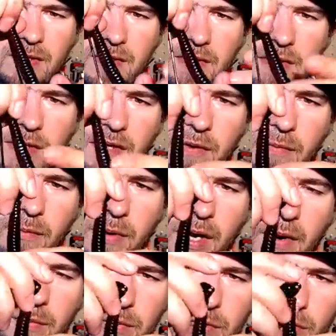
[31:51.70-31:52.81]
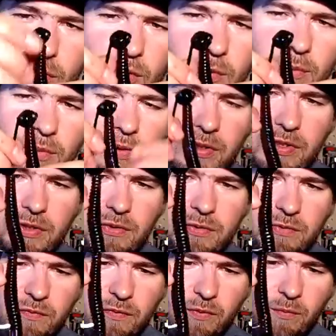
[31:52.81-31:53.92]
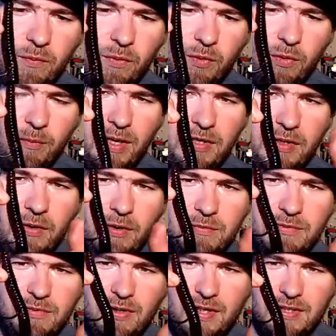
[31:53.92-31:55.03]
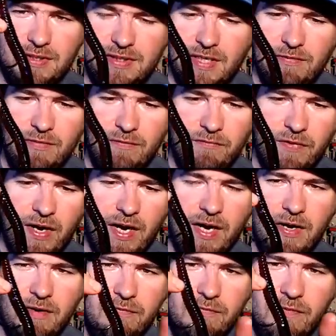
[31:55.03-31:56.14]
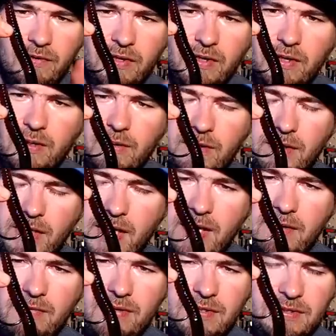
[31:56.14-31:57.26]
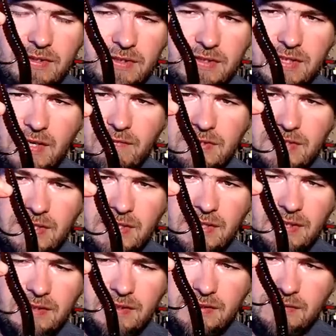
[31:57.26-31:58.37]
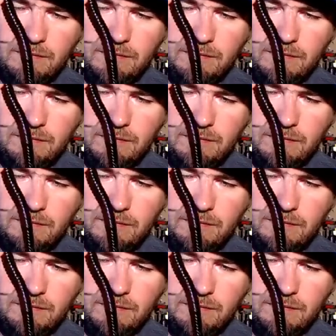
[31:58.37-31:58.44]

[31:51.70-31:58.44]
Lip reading: what I would normally use for a worm. I'd go up to like a 7.5 heavy, 7.6